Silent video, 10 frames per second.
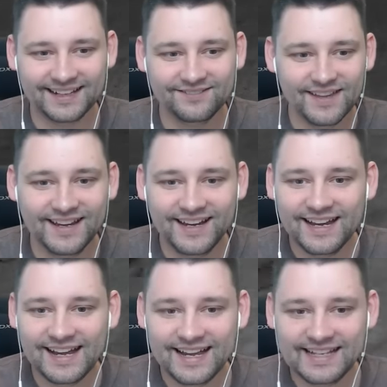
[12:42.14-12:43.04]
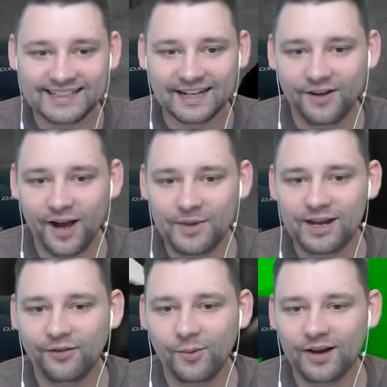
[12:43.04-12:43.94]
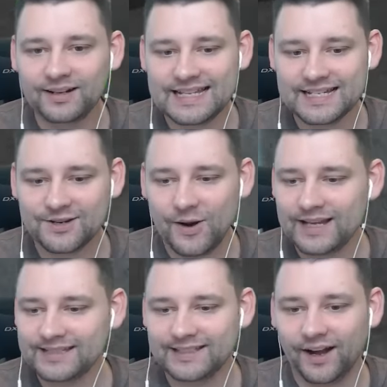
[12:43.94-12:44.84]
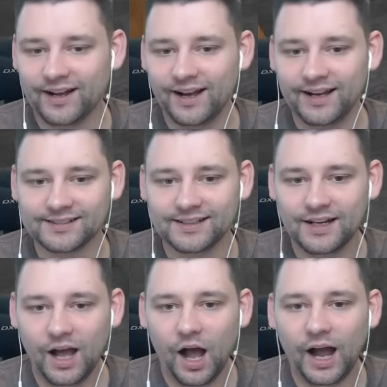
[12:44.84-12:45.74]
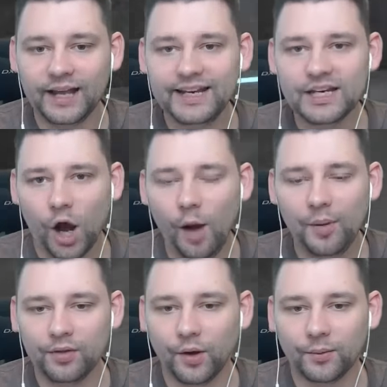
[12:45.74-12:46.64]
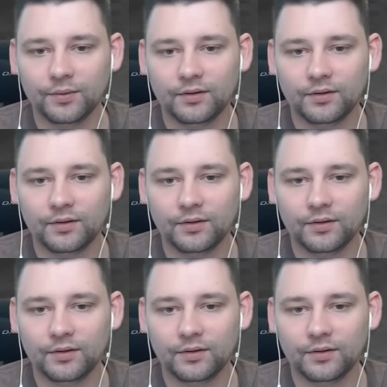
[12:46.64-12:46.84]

Is he going to find me another one? This is crazy, guys. I need copper though.